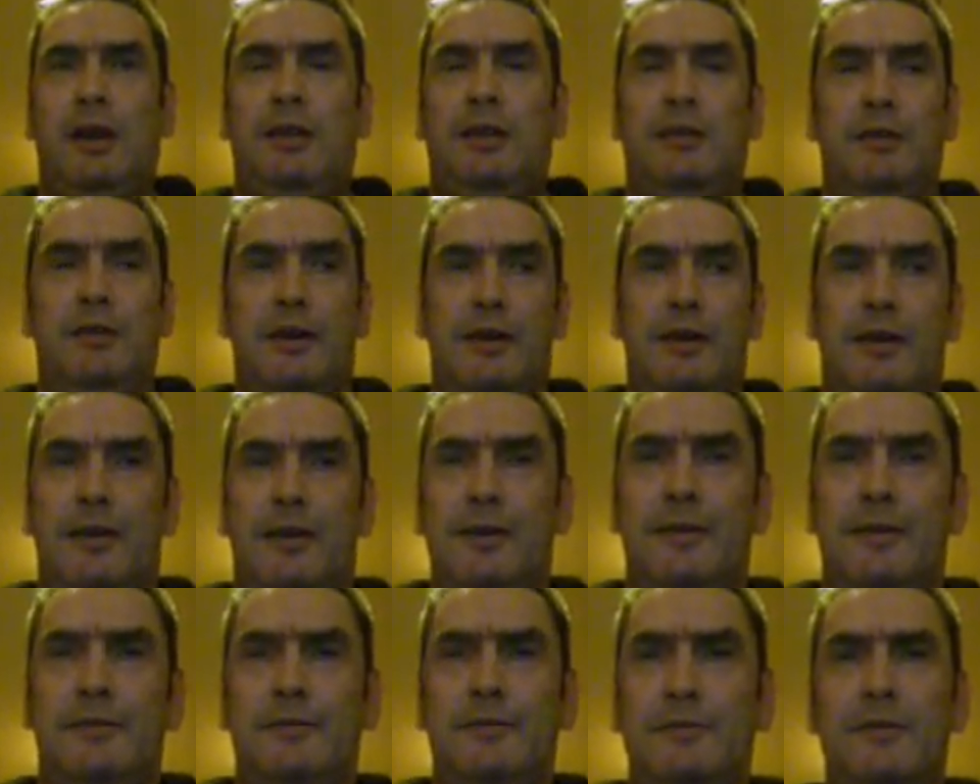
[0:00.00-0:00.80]
uh,
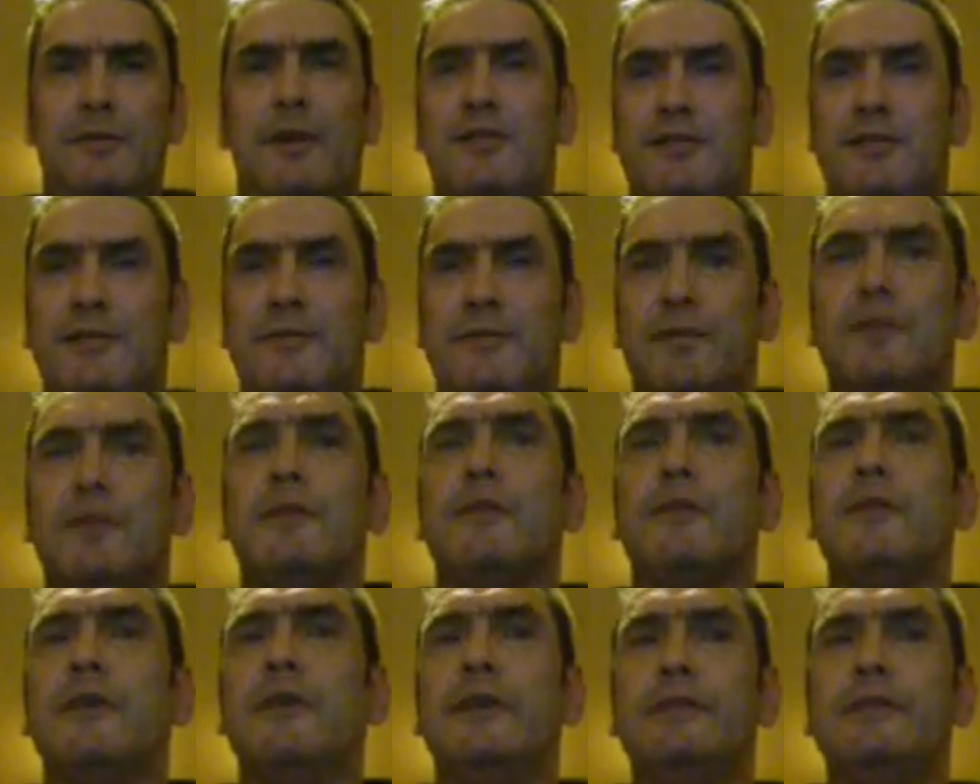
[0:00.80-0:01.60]
lots of other
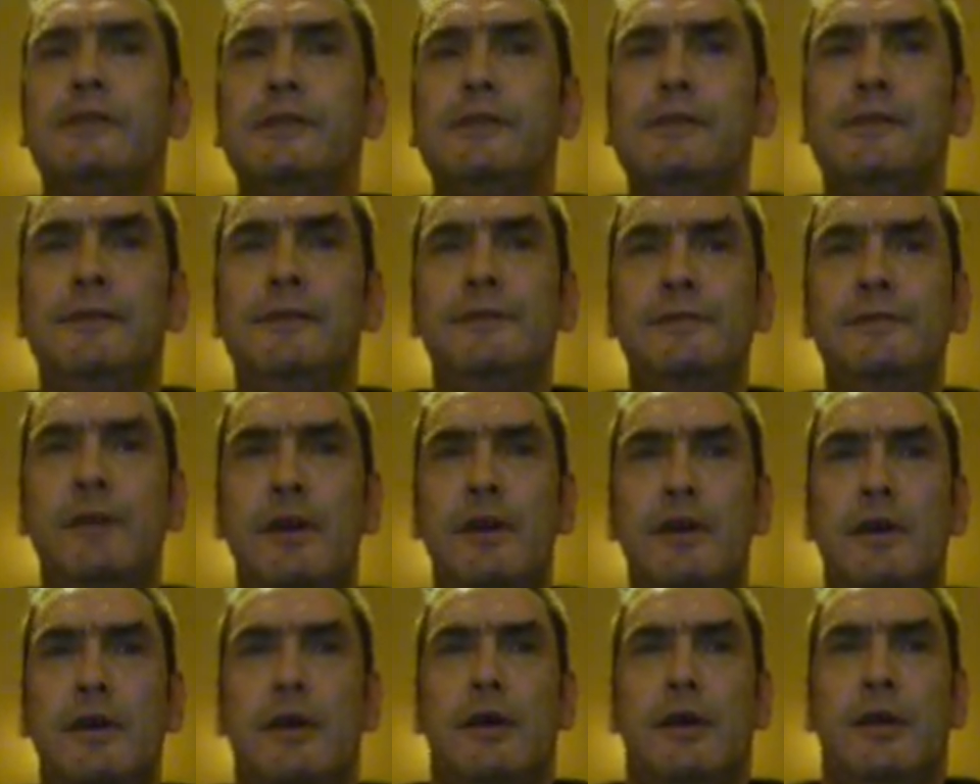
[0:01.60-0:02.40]
things.
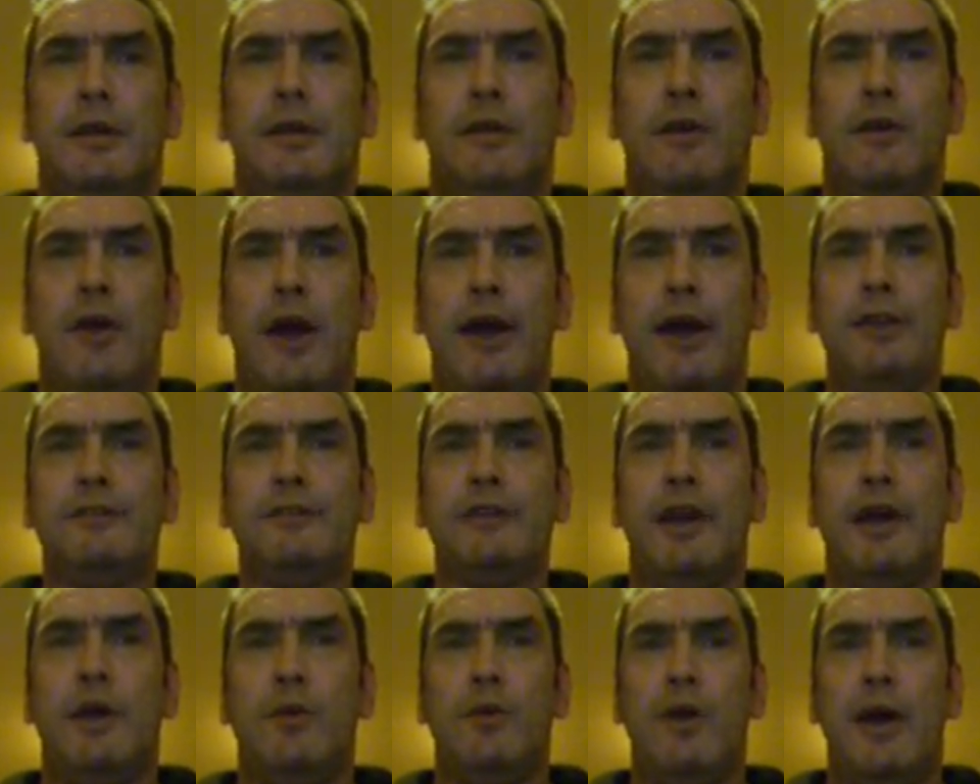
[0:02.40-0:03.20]

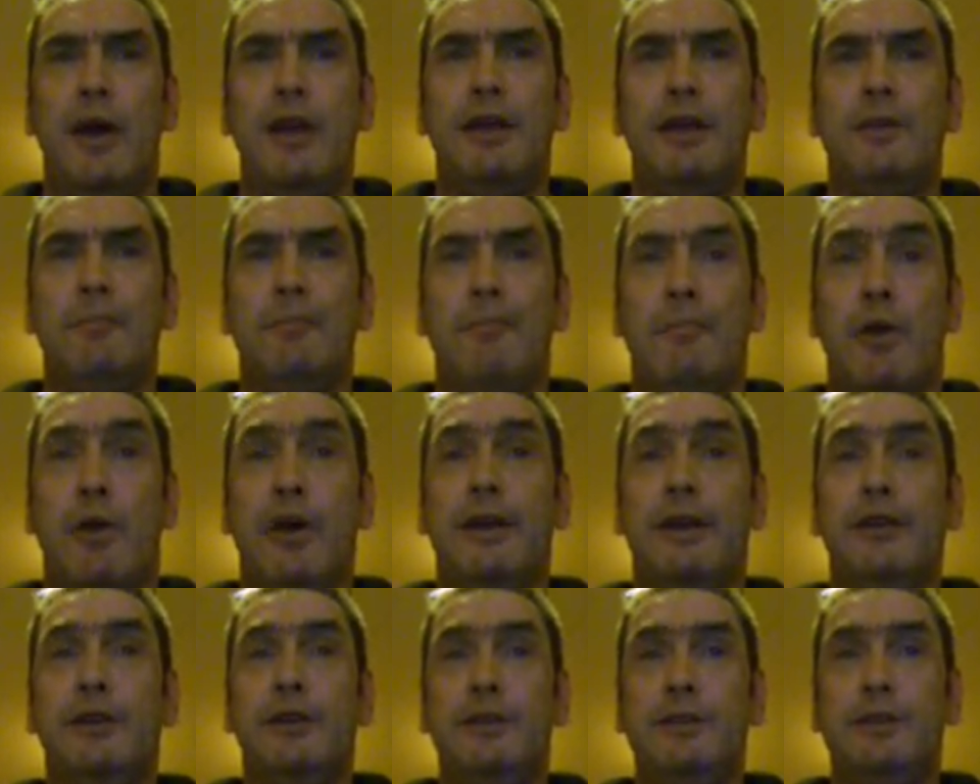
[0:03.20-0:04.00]
808
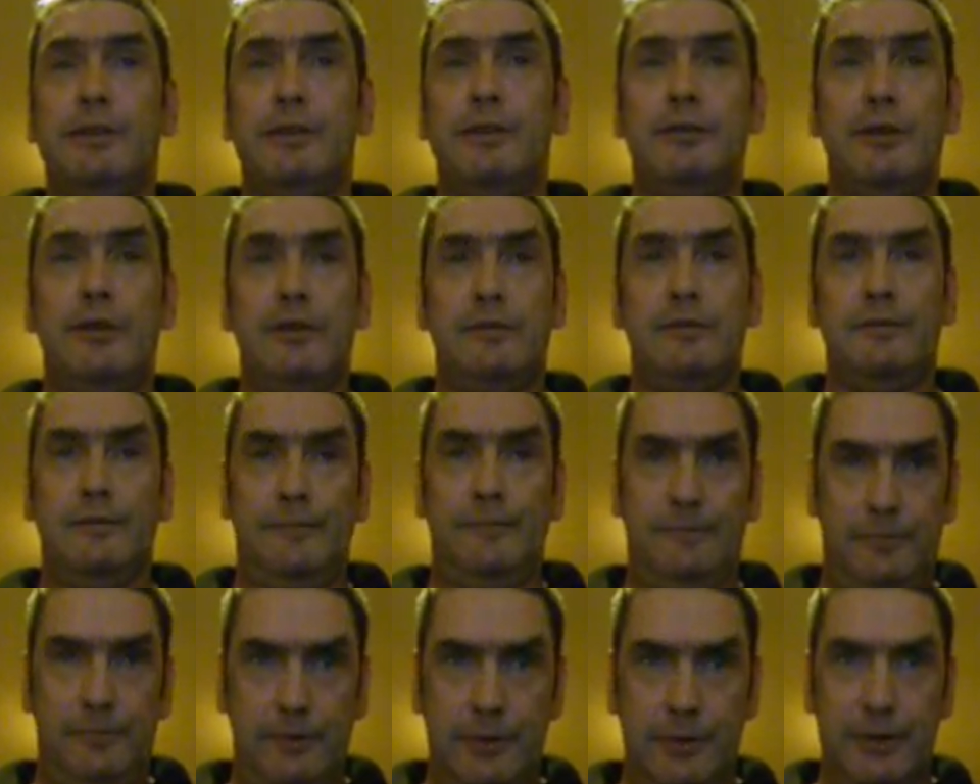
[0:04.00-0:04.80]
Midas.
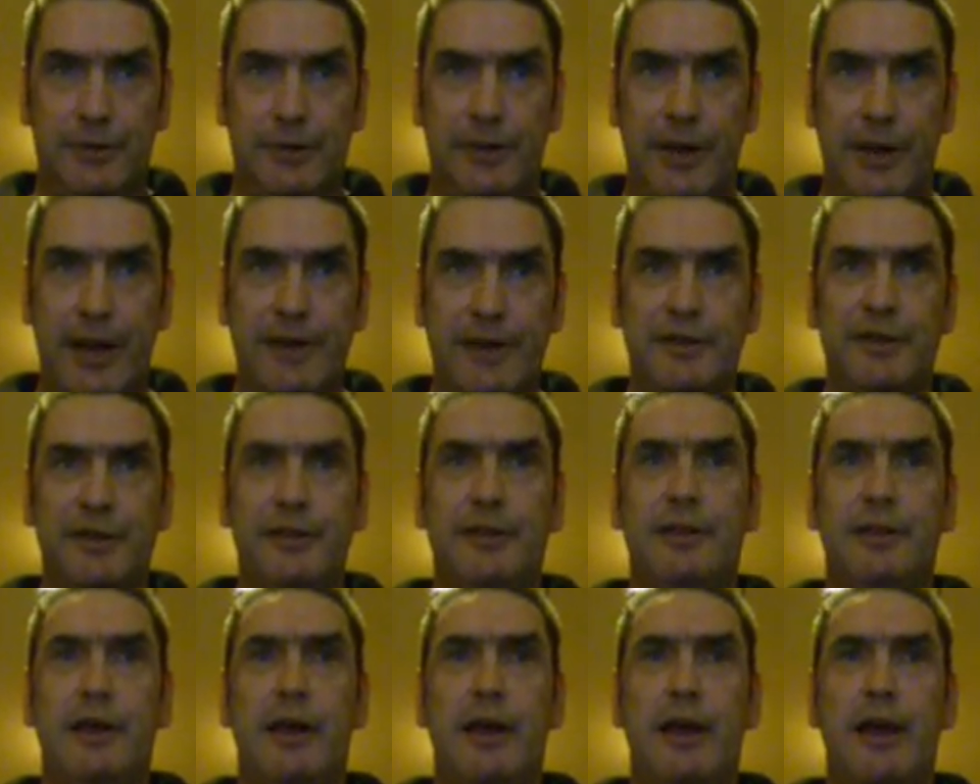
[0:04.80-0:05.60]
There's an S in
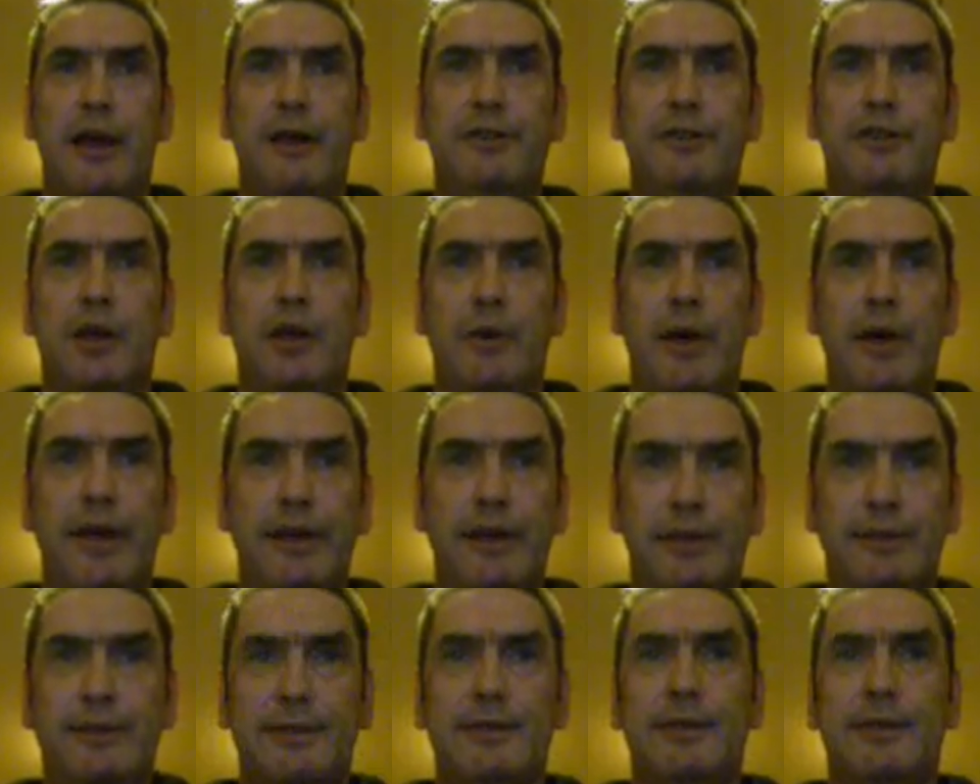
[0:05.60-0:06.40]
there. 808
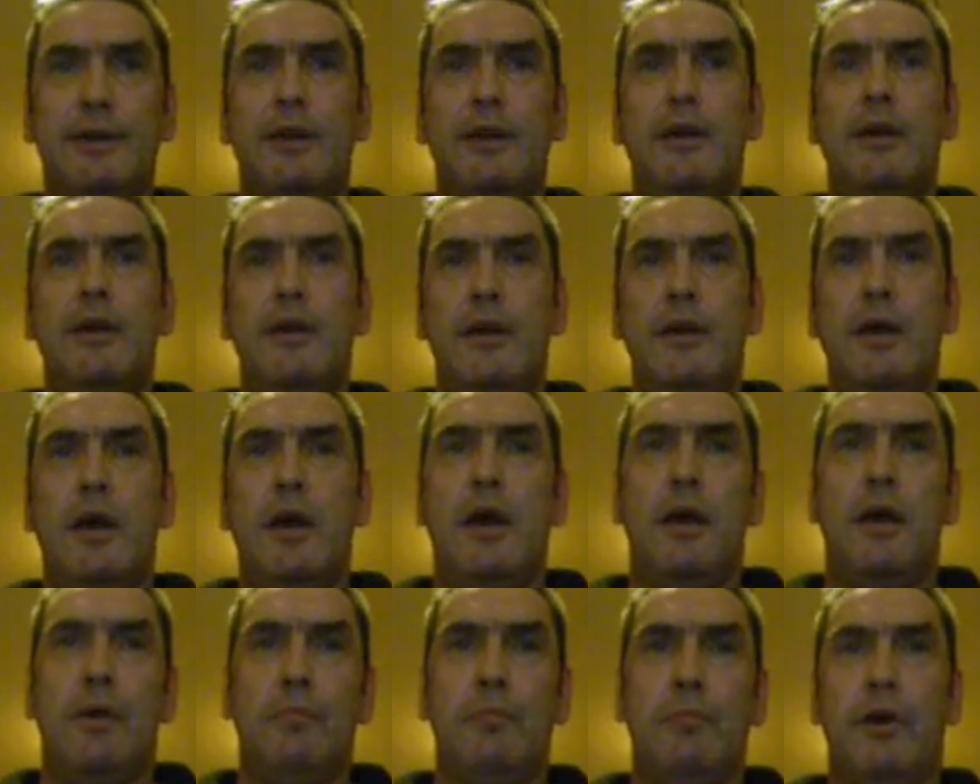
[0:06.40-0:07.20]

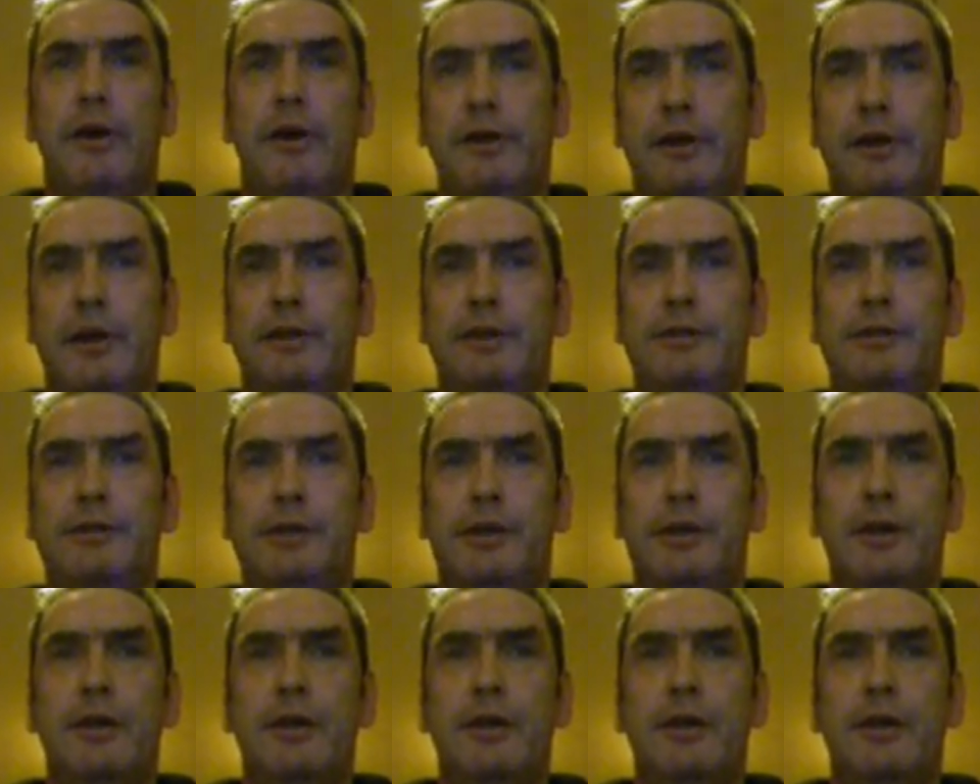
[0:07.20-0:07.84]
Midas.